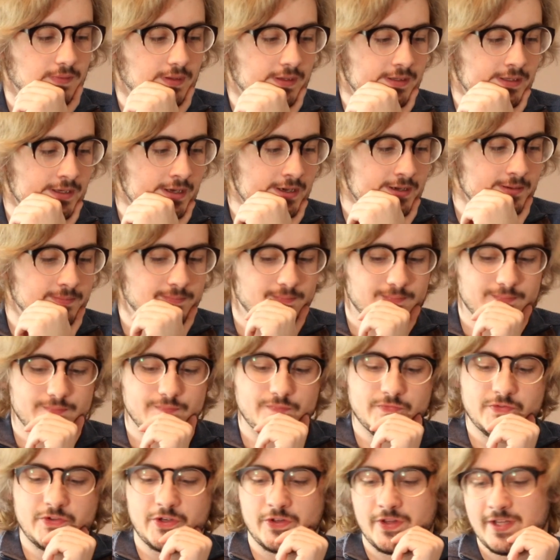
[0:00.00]
Yeah.
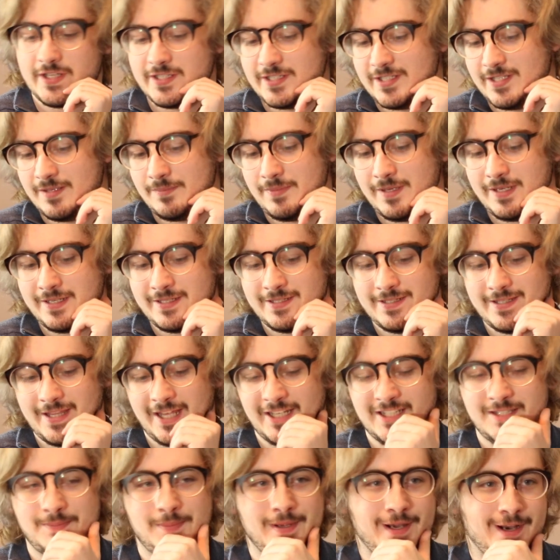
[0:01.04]
So that's the
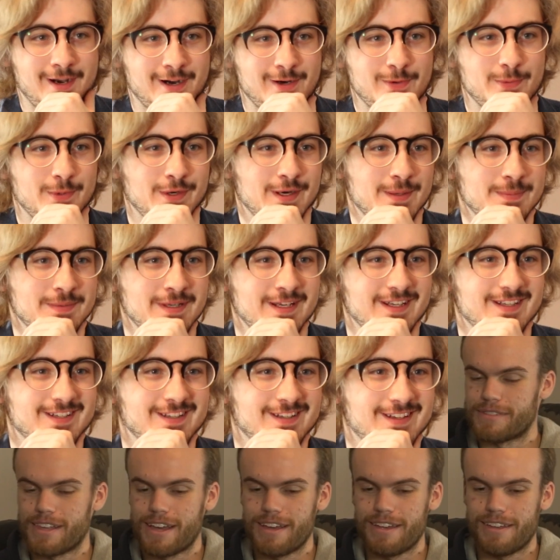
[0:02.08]
big hardware update.
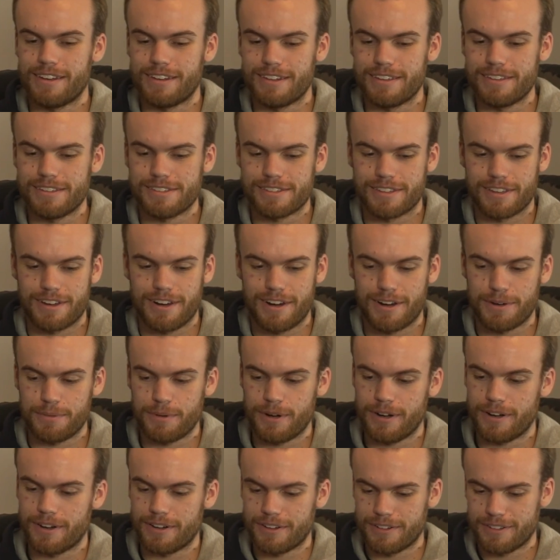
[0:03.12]
That is the
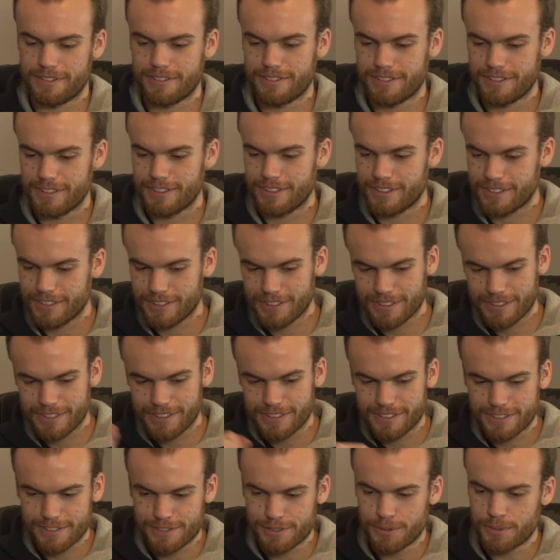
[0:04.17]
hardware.
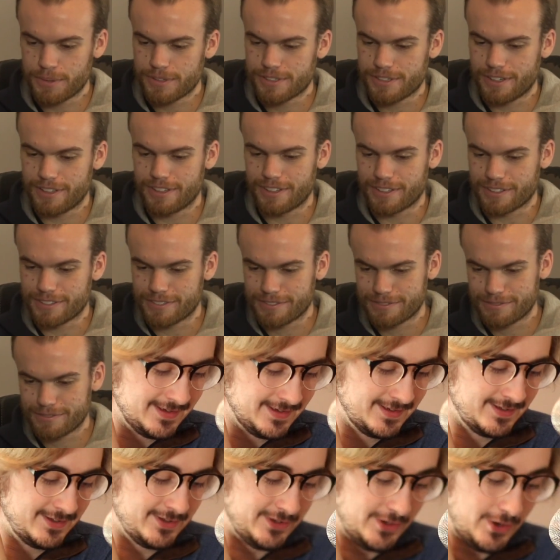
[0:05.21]
So exciting.
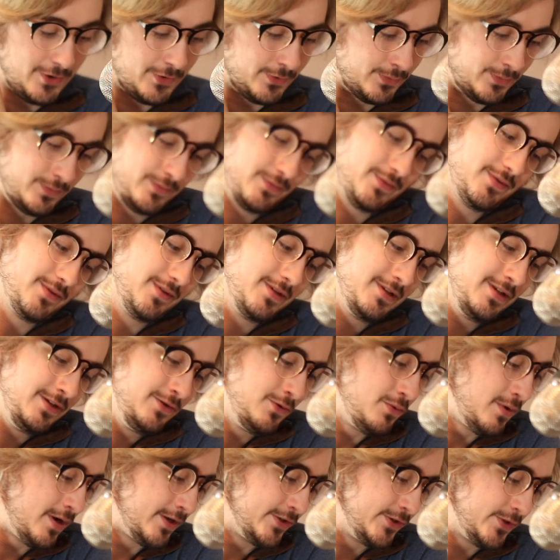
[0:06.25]
So,
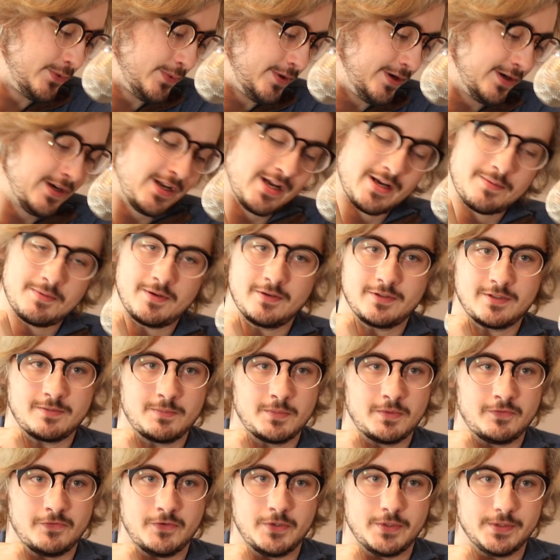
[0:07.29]
you also want to talk about
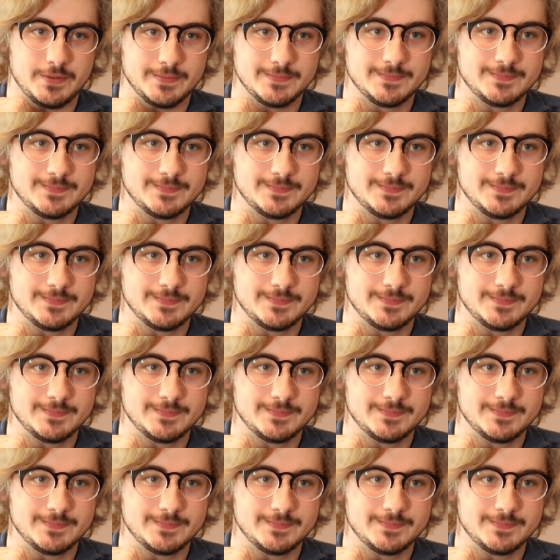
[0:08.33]
some Revolt.